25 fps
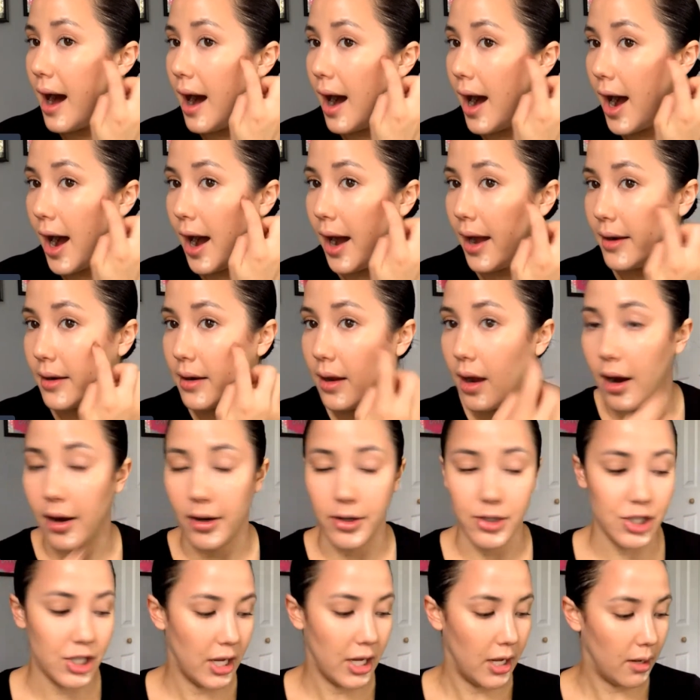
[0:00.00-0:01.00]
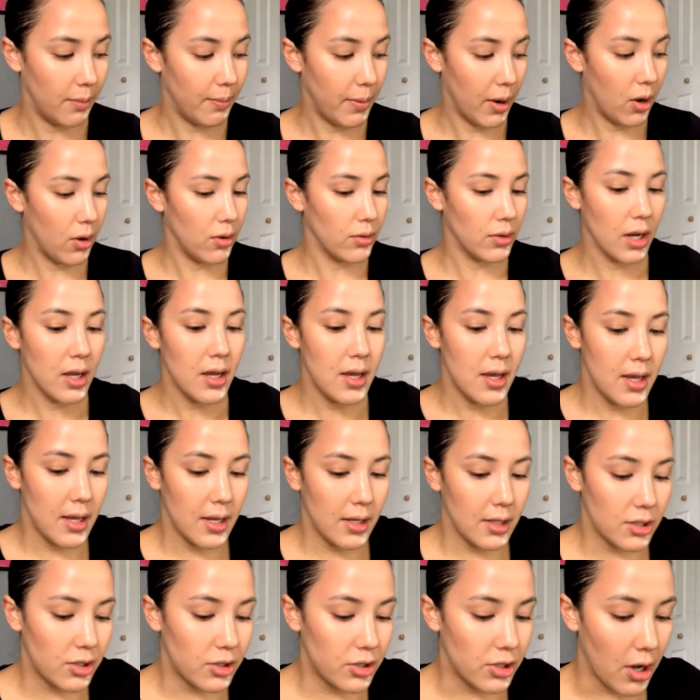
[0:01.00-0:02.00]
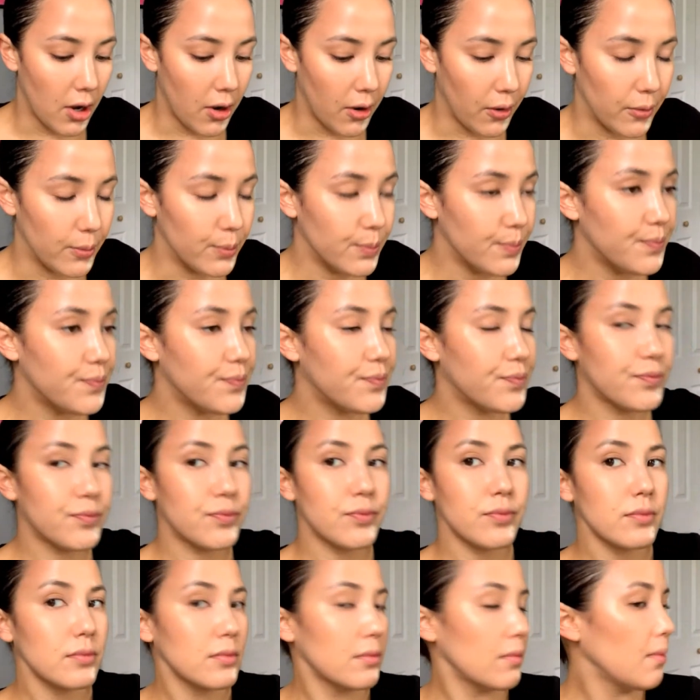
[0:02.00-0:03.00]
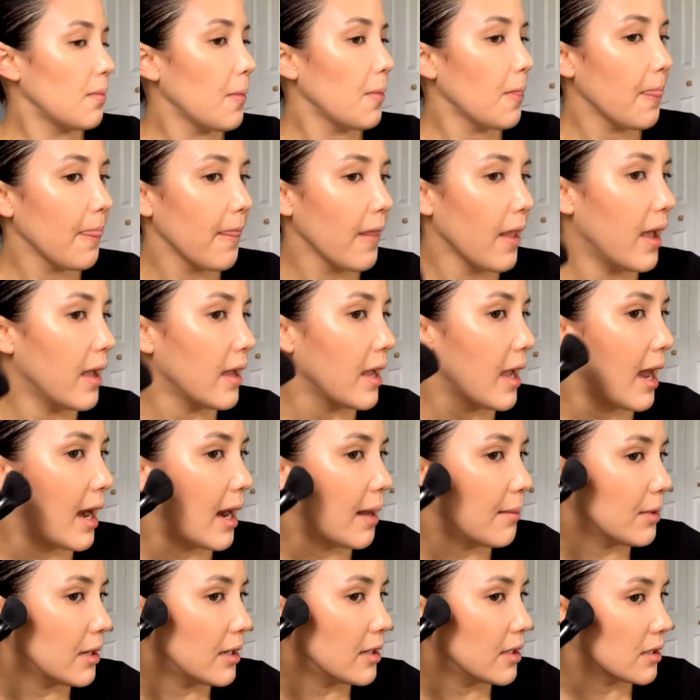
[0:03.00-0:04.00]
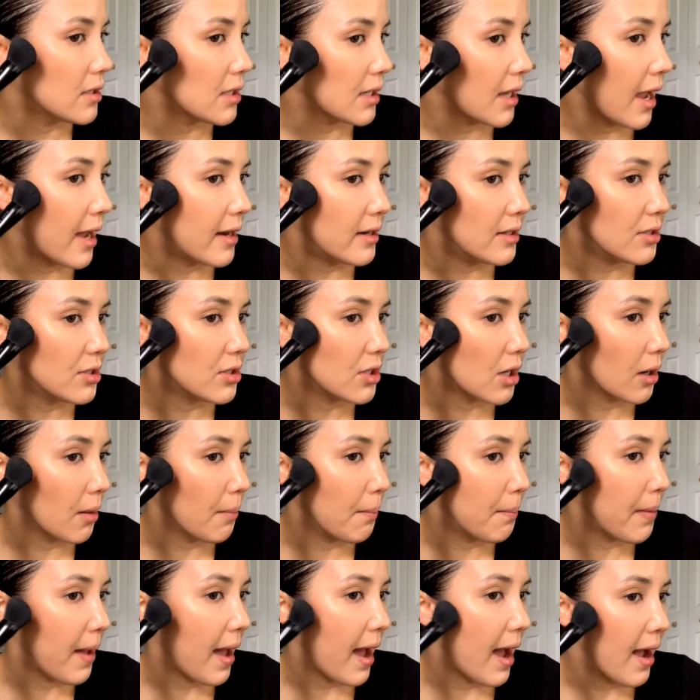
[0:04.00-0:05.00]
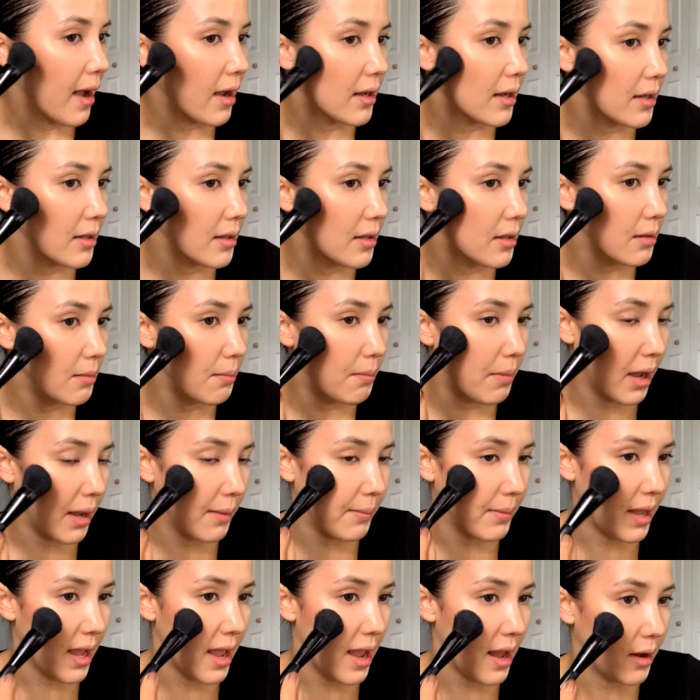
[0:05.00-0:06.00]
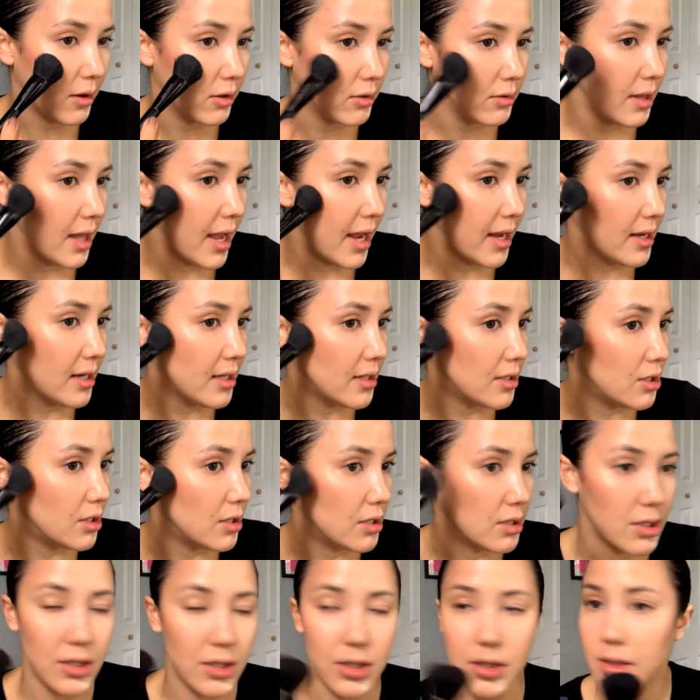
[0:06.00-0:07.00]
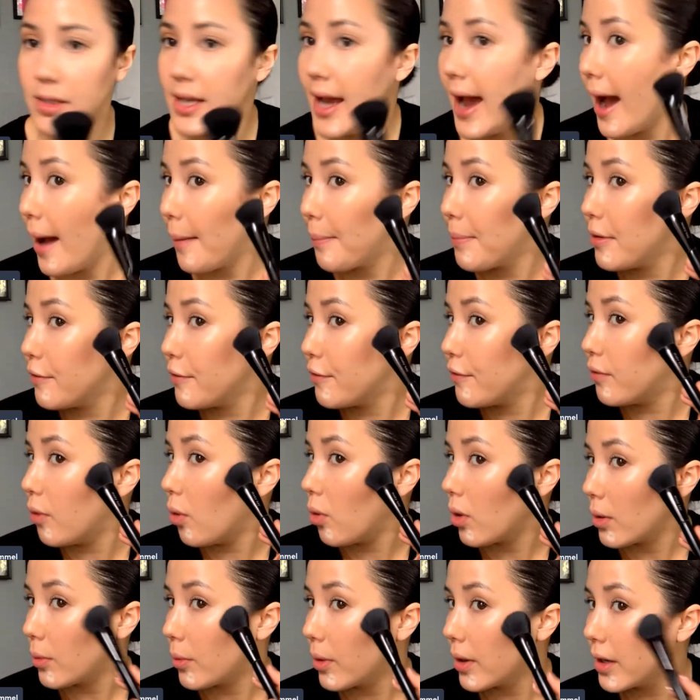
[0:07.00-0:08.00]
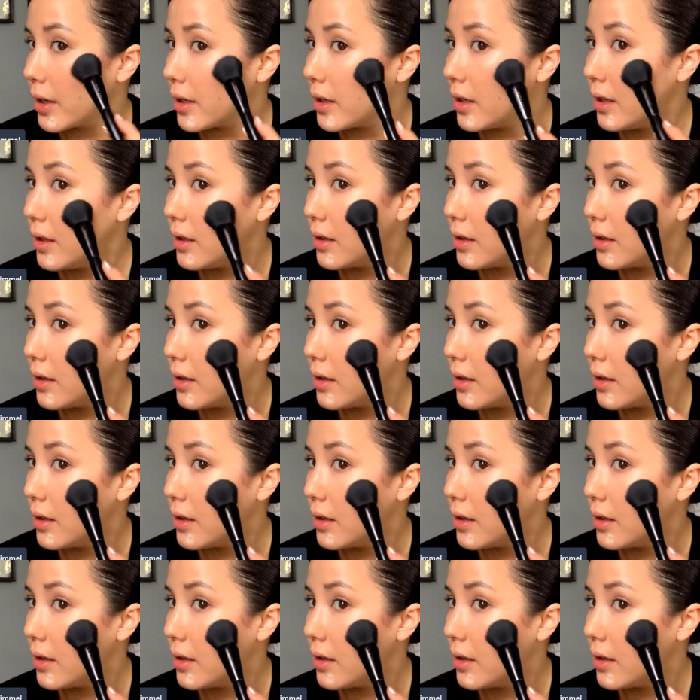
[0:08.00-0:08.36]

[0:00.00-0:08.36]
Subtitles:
on our cheekbone. So again, I'm going to kind of start back by my hairline and just tap it forward.